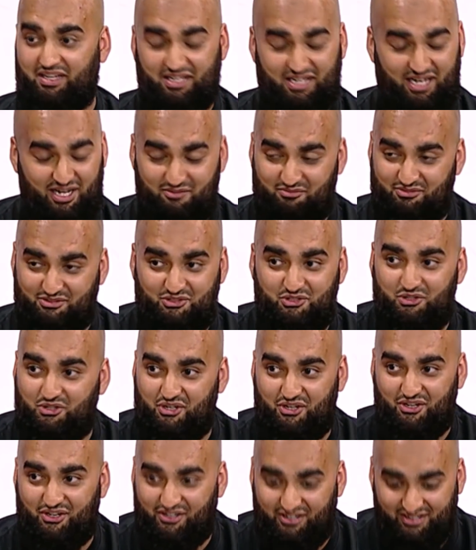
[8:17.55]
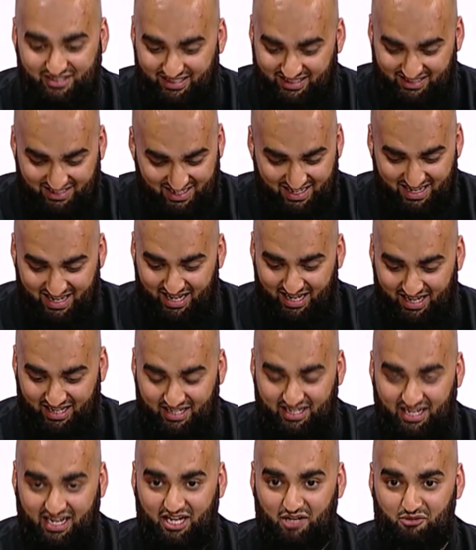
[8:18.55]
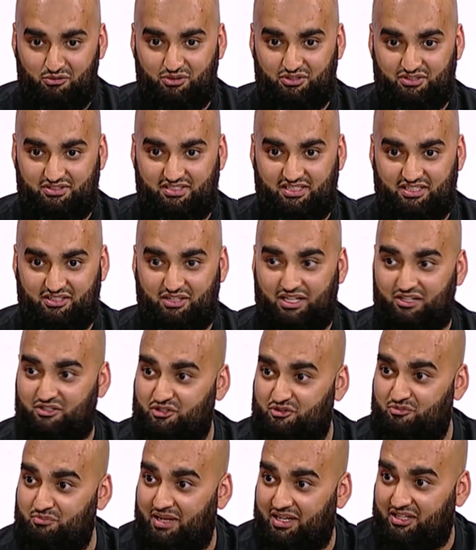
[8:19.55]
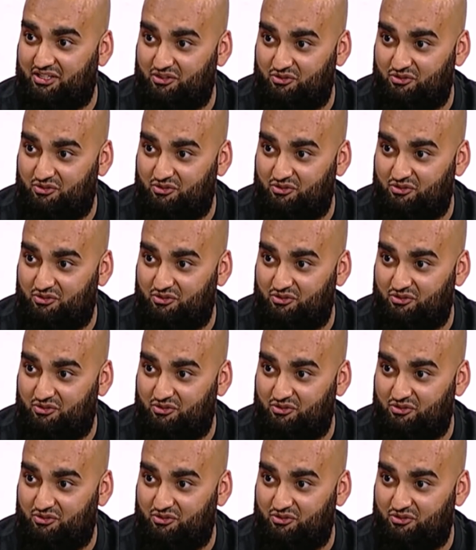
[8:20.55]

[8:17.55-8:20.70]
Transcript: I joke you not, right? And I was saying, I just made